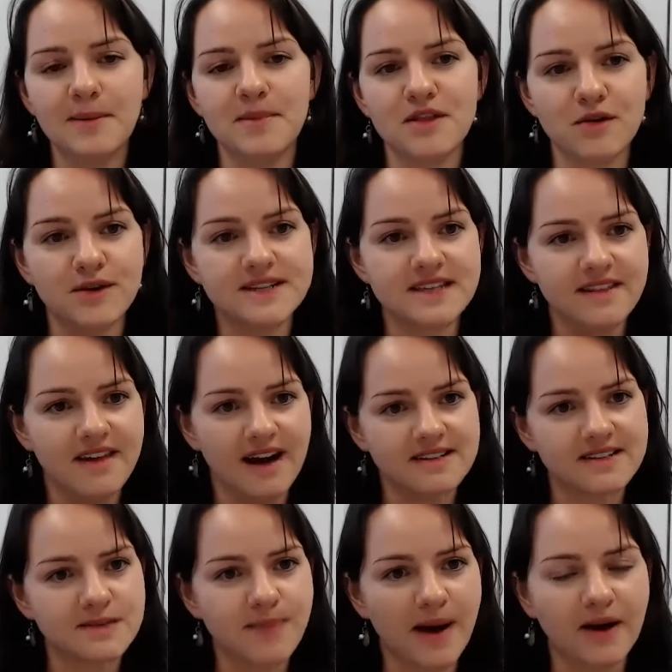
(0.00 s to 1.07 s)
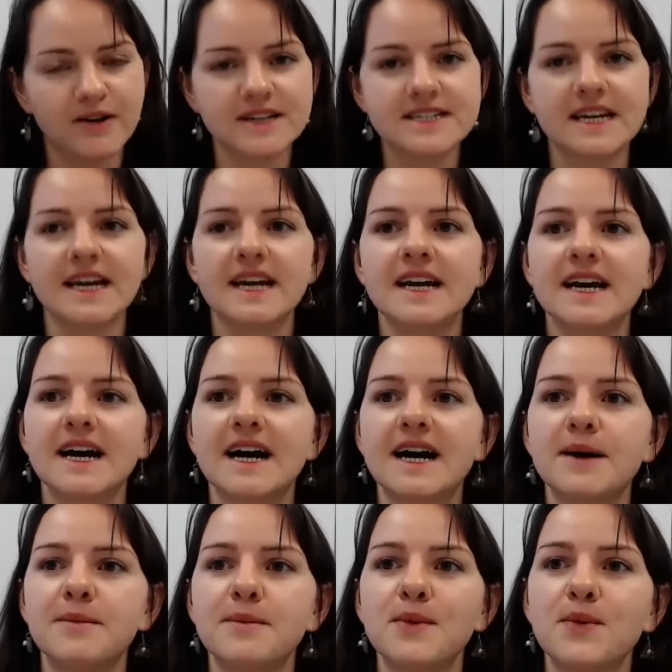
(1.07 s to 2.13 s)
There isn't that disparity.
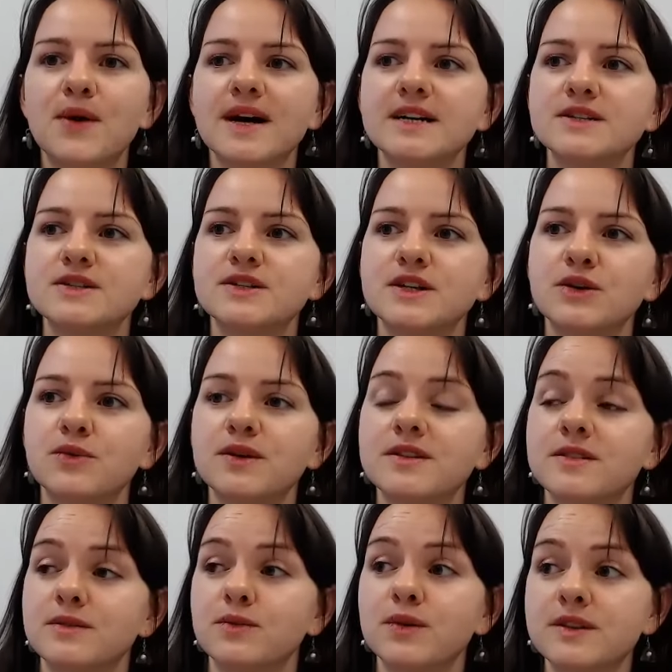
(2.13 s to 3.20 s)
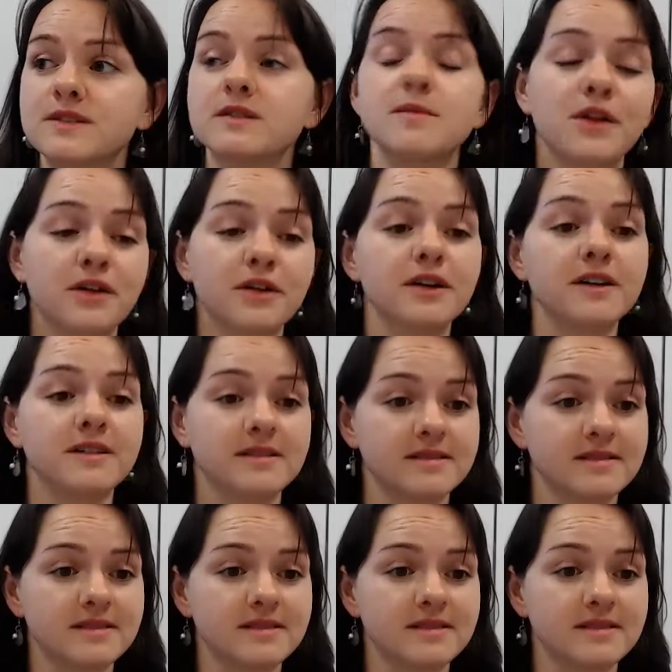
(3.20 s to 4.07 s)
Whereas, you know, with some other